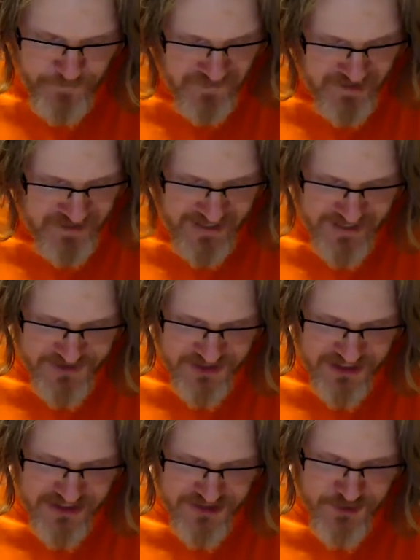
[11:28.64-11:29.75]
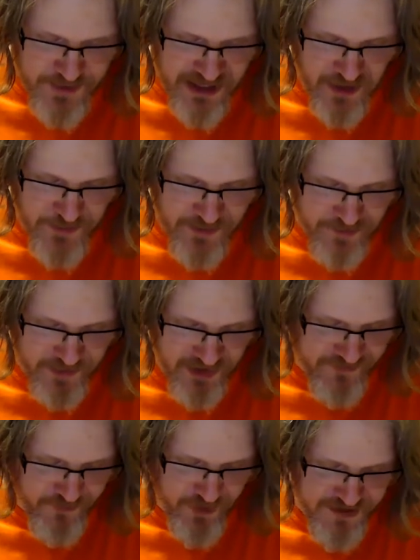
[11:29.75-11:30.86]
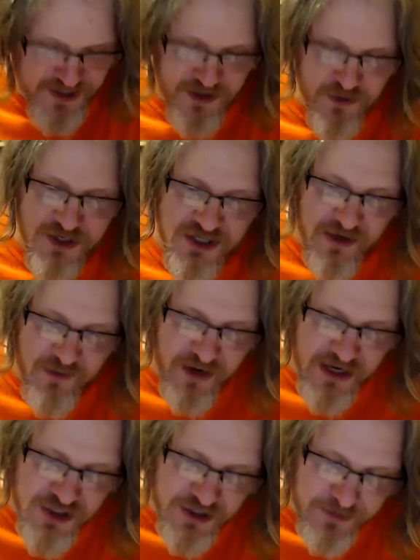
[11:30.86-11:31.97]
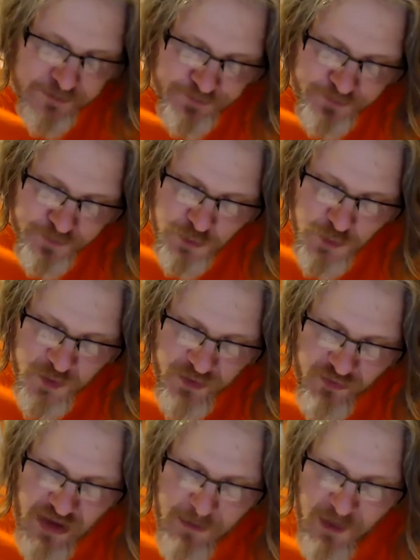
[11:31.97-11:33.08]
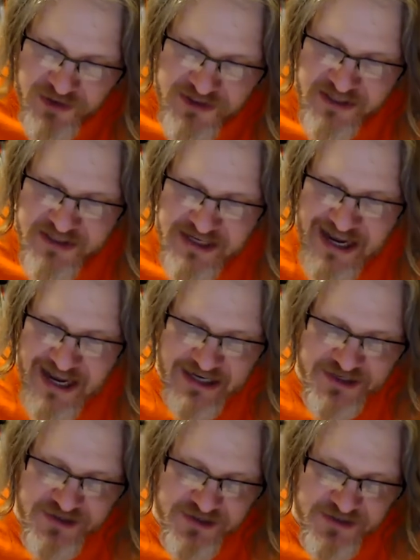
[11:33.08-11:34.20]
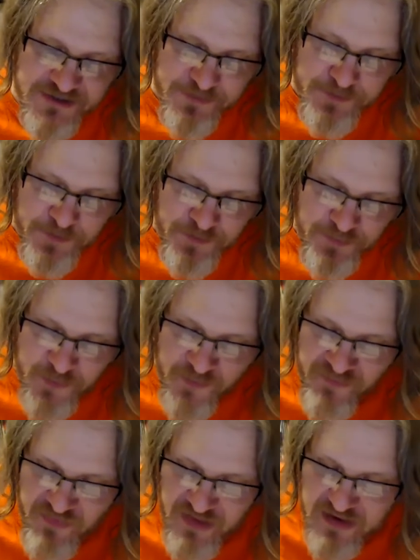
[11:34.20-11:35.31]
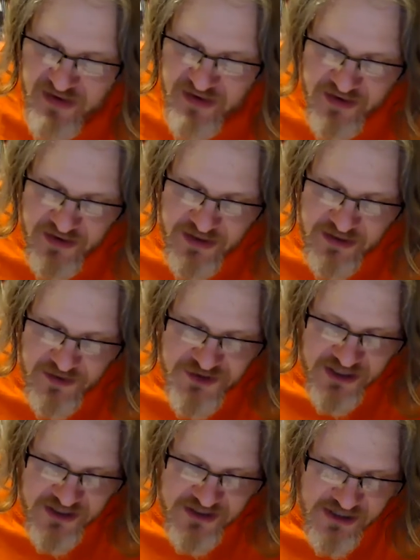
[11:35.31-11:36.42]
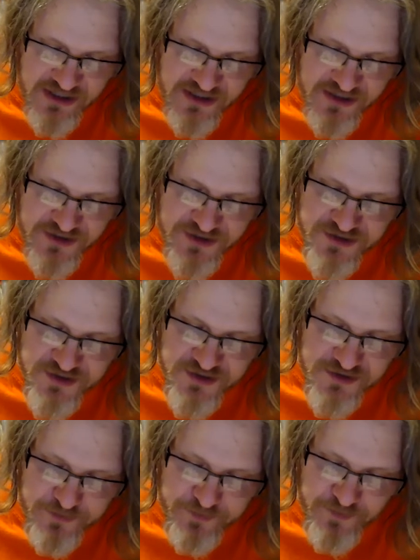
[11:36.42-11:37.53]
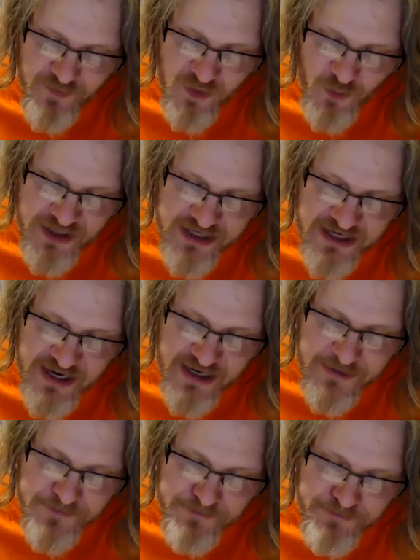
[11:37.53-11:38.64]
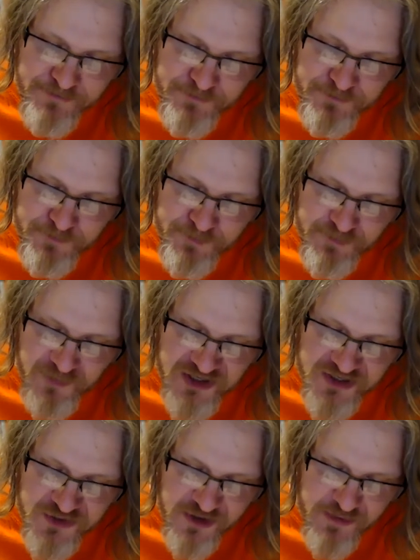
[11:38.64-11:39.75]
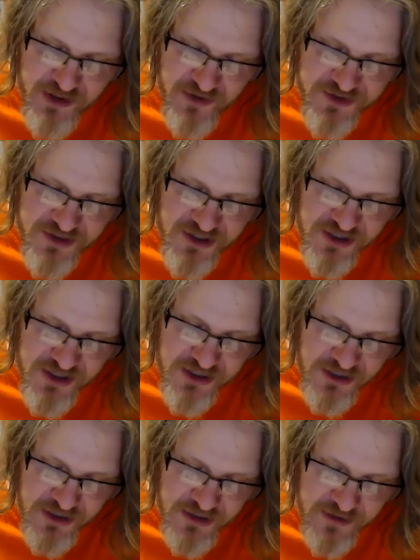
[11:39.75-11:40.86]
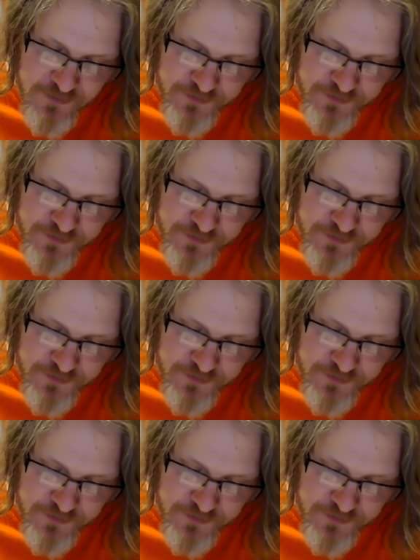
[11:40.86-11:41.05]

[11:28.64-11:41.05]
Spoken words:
It has keen smell, blood frenzy, regeneration, multi-attacks. Looks like it does 1d8 plus 3 piercing,